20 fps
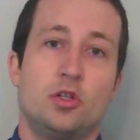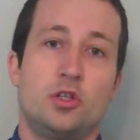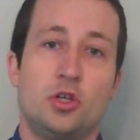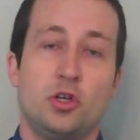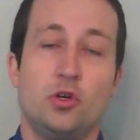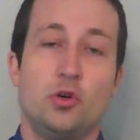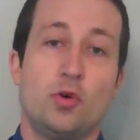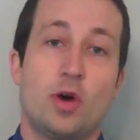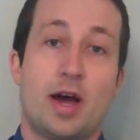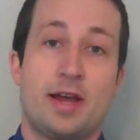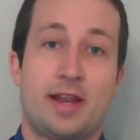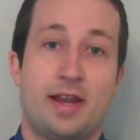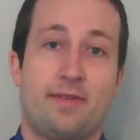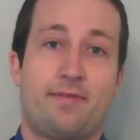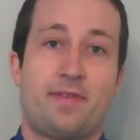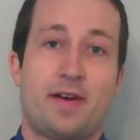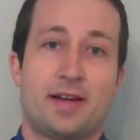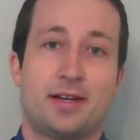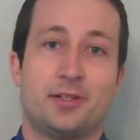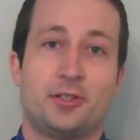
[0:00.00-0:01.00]
Two,
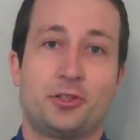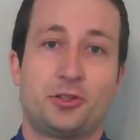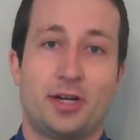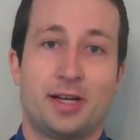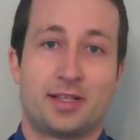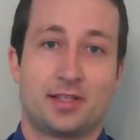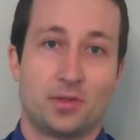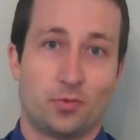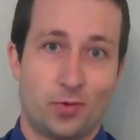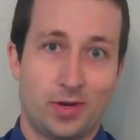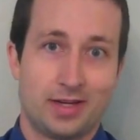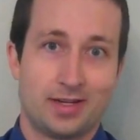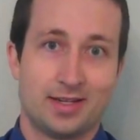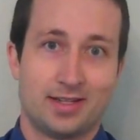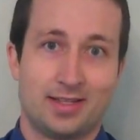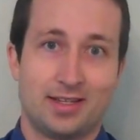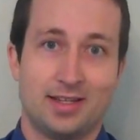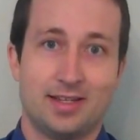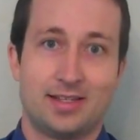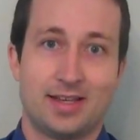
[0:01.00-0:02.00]
identify your strengths and
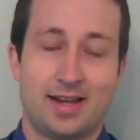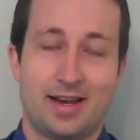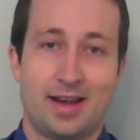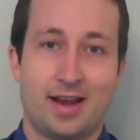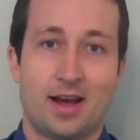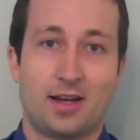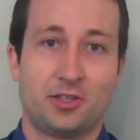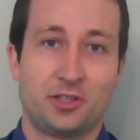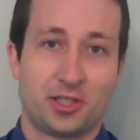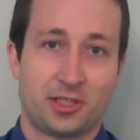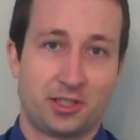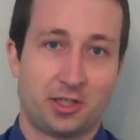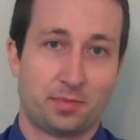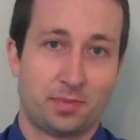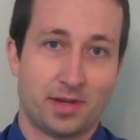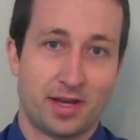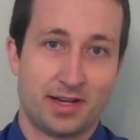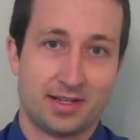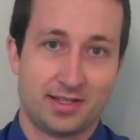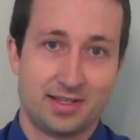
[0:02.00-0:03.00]
weaknesses and adjust your
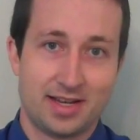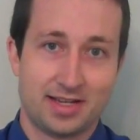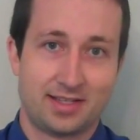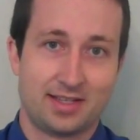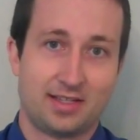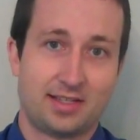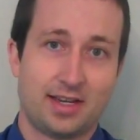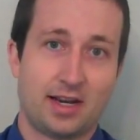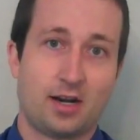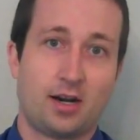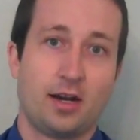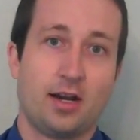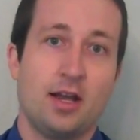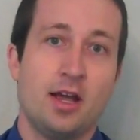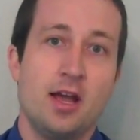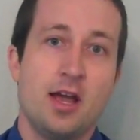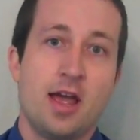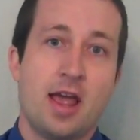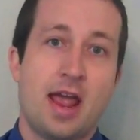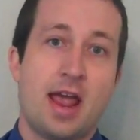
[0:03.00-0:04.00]
plan as necessary.